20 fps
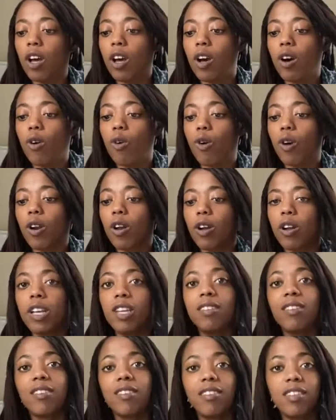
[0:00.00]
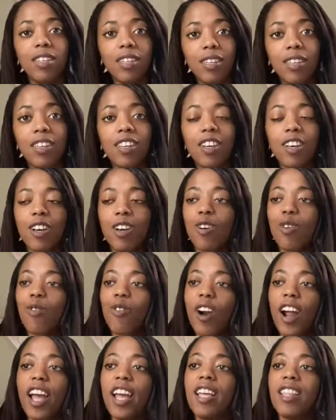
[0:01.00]
or an entity,
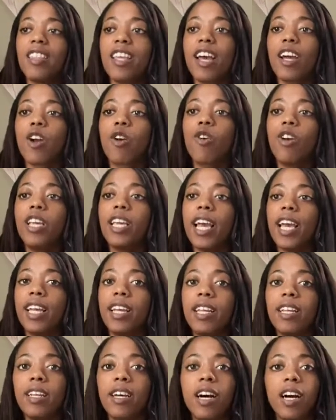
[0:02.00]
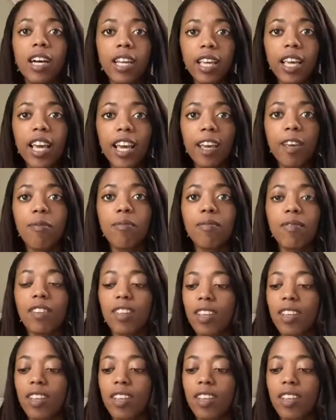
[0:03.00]
right, that created a game,